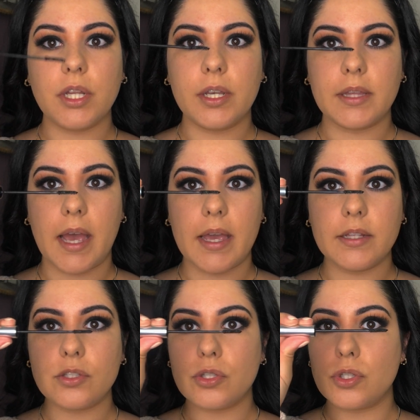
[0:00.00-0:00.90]
Look at that,
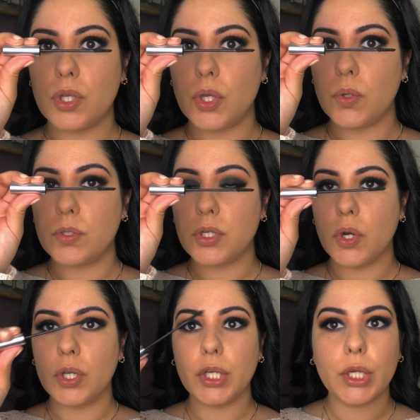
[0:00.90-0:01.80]
it's so
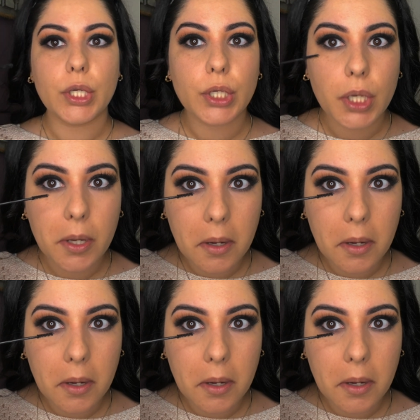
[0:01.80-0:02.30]
tiny.